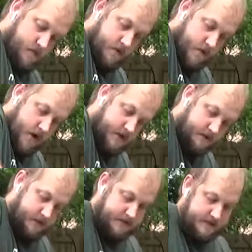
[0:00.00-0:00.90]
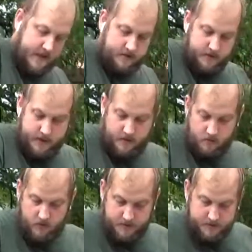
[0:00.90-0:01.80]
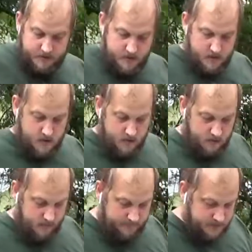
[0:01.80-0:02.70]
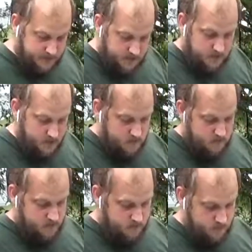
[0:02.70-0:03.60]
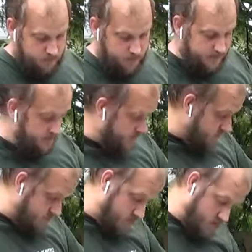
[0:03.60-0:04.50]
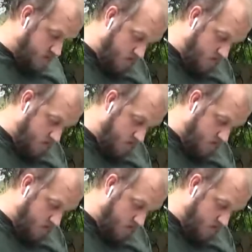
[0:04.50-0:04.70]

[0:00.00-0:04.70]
not exactly like orchids. They're obviously breed of their own.